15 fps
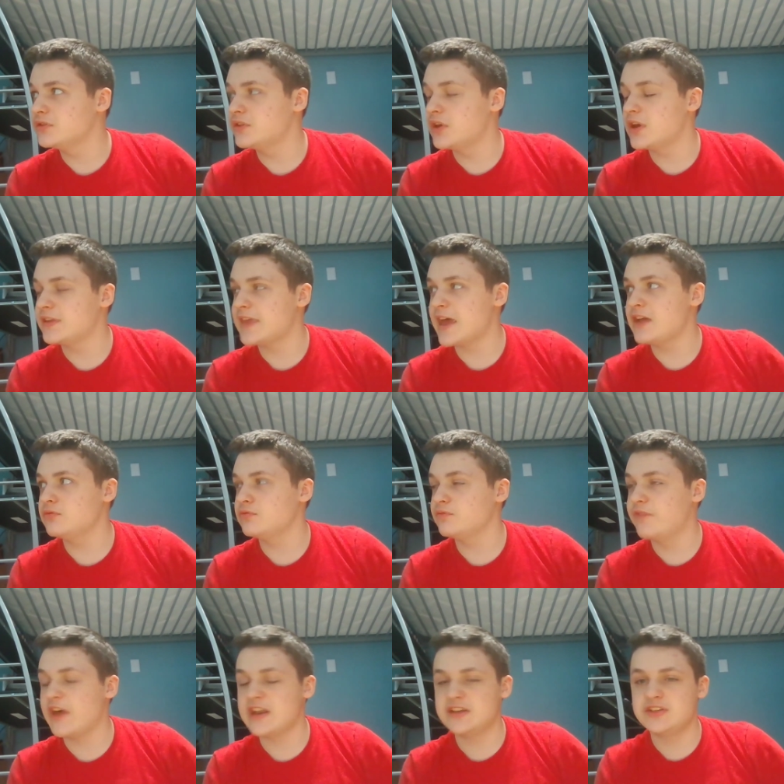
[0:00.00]
that
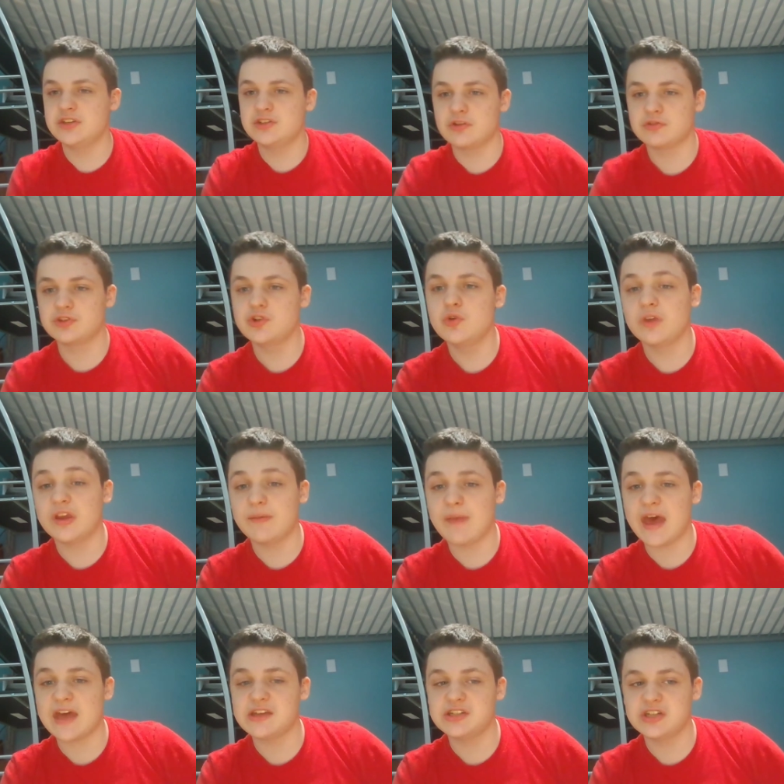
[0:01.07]
Fantasy Zone 2
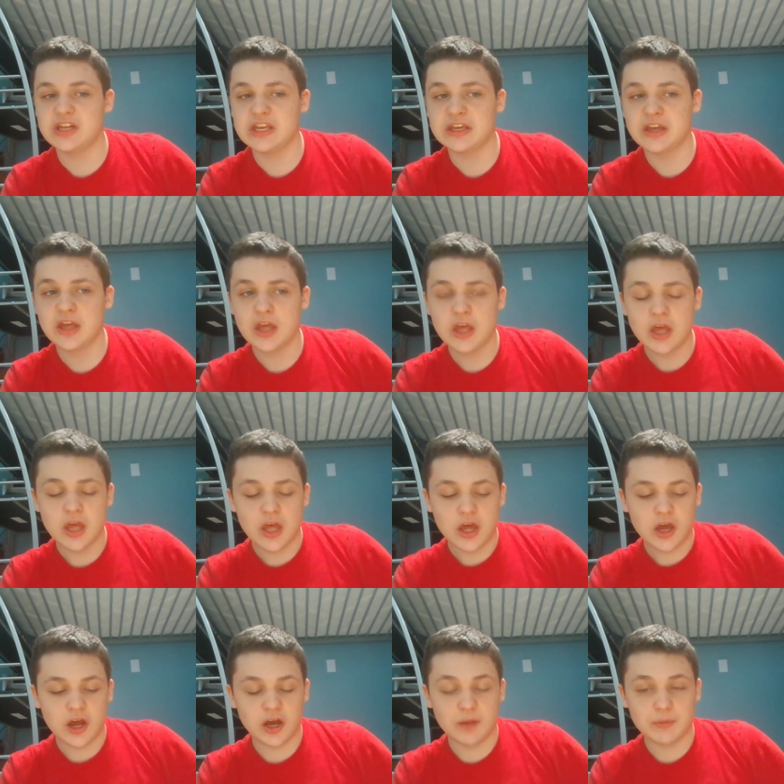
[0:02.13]
reimagining
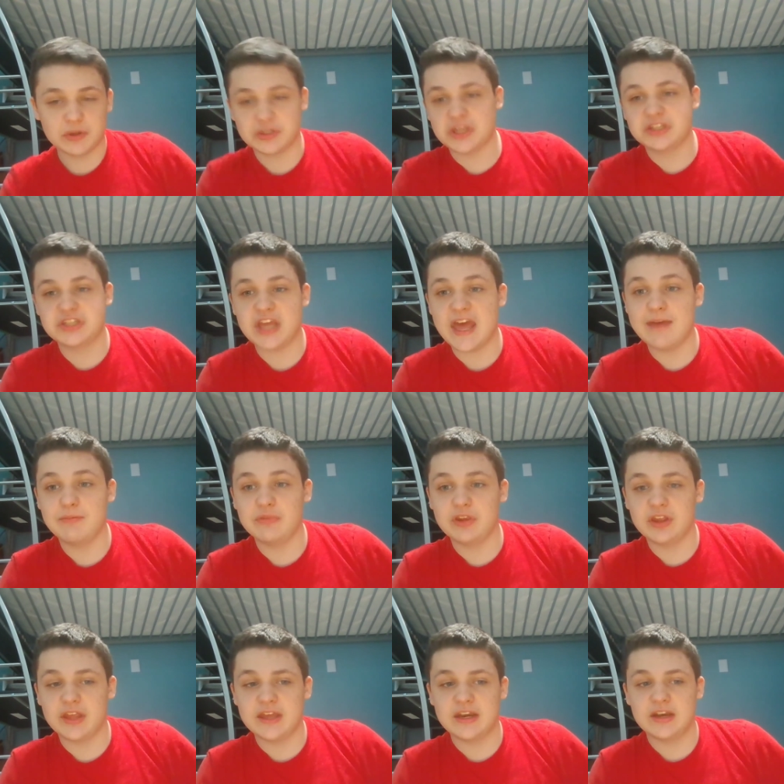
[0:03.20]
unless you
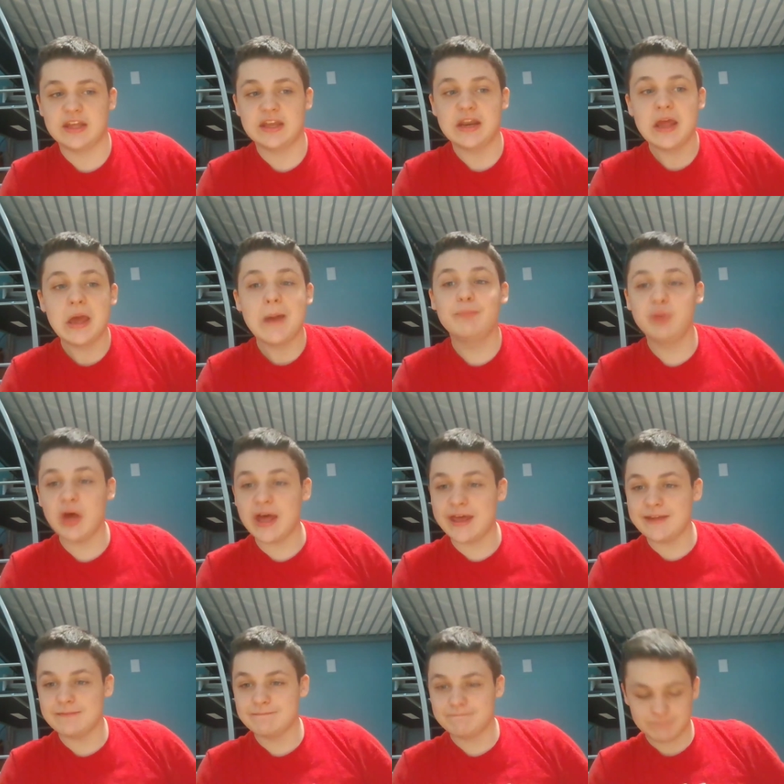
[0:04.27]
emulated it. But
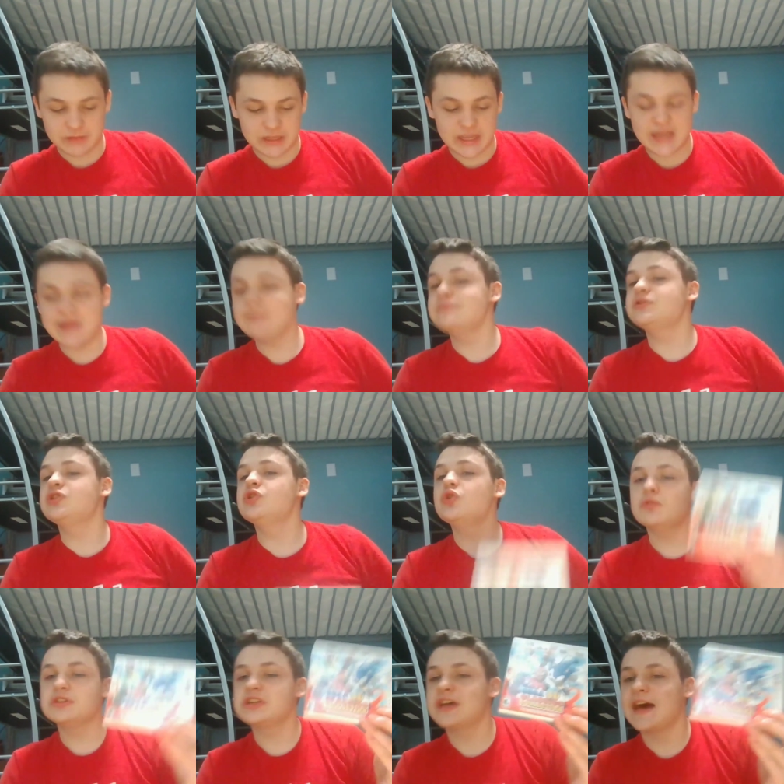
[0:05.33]
M2
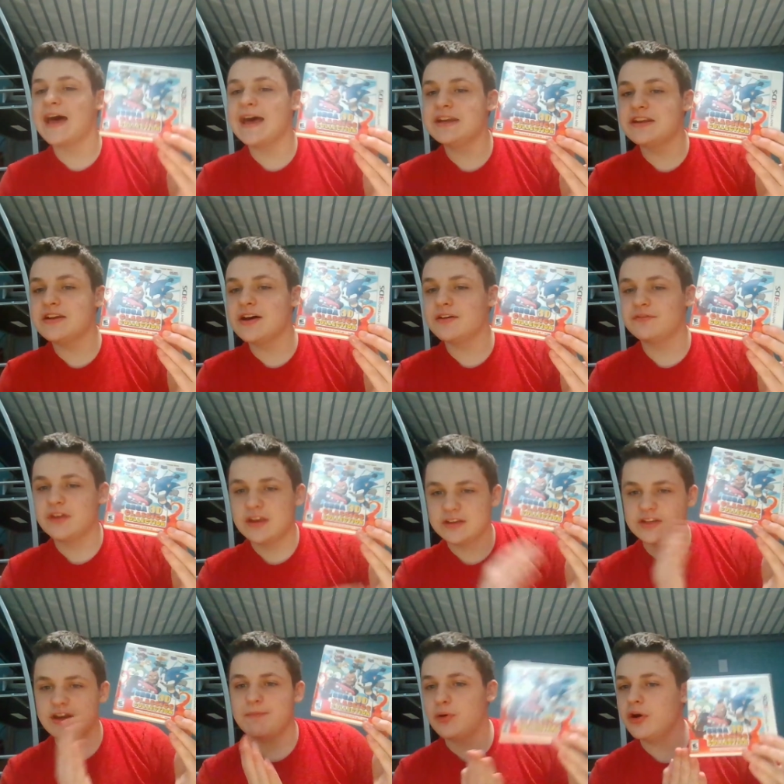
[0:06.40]
was kind enough
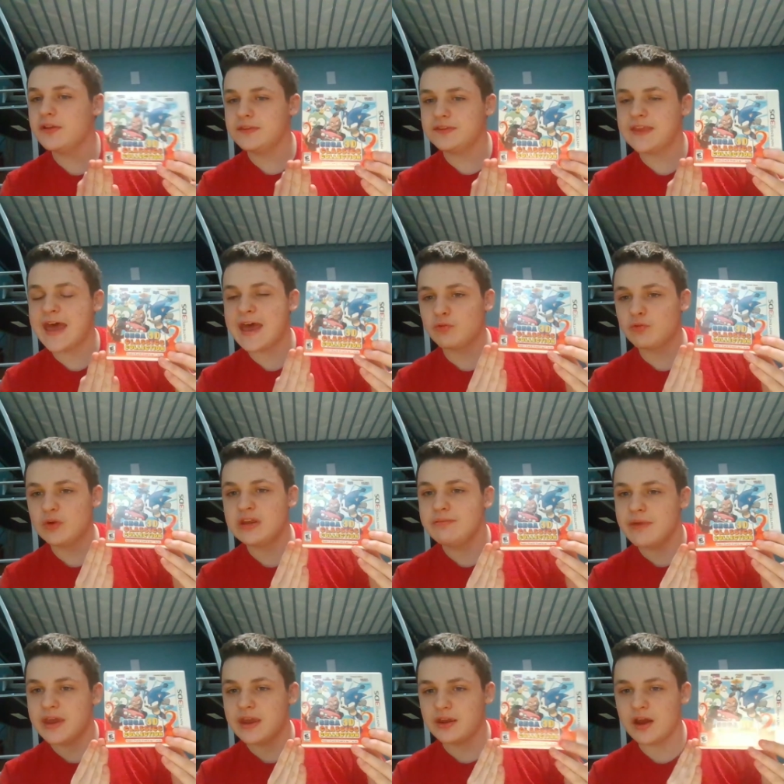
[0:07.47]
to put that
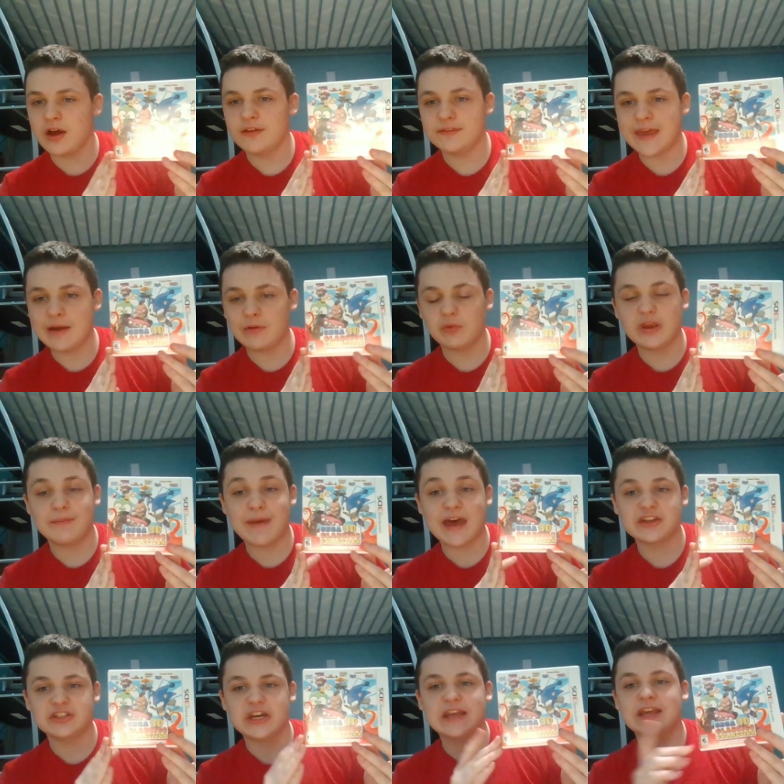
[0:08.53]

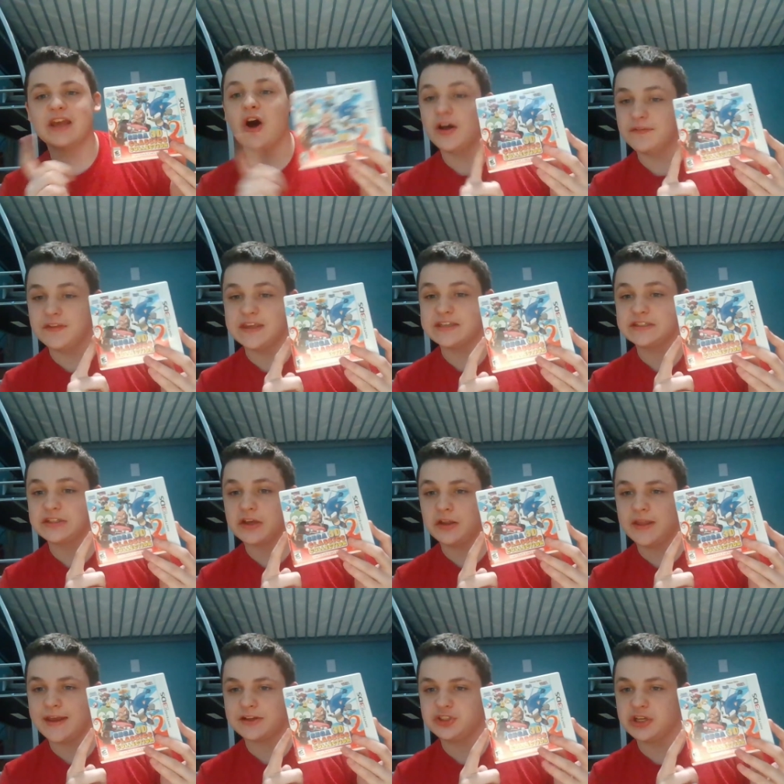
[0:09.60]
reimagining on this
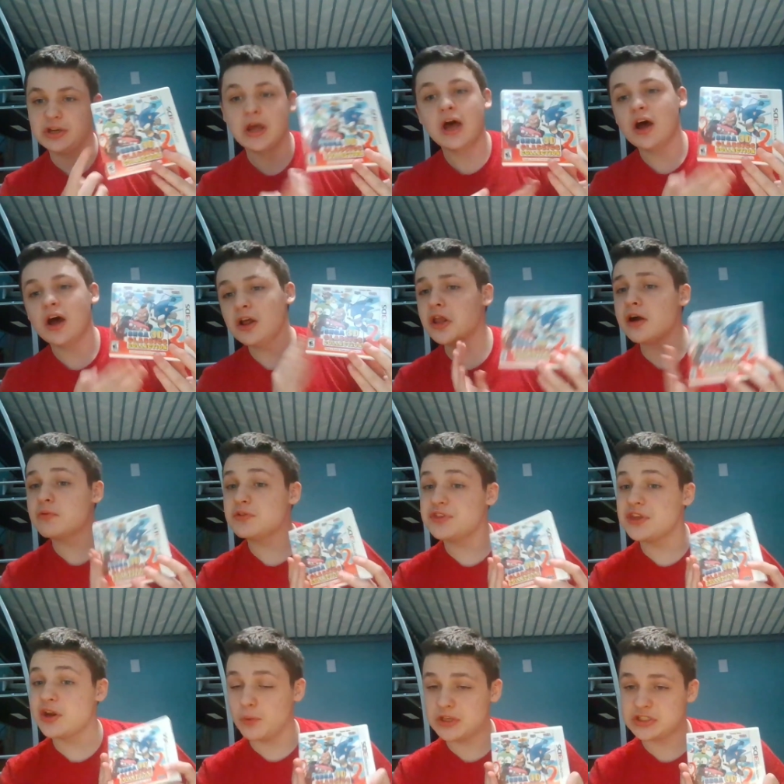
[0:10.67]
collection, along with
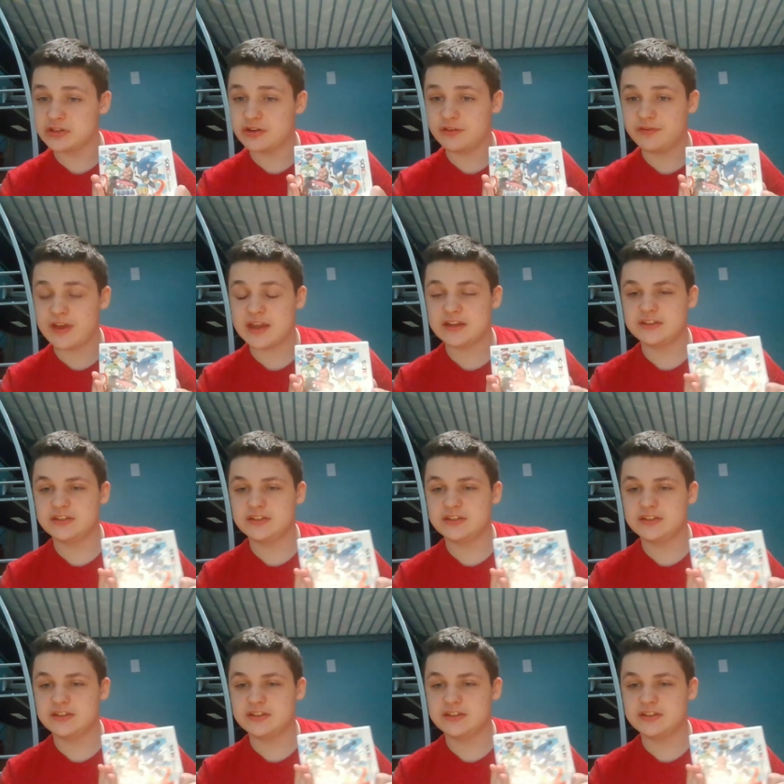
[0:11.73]
the original Fantasy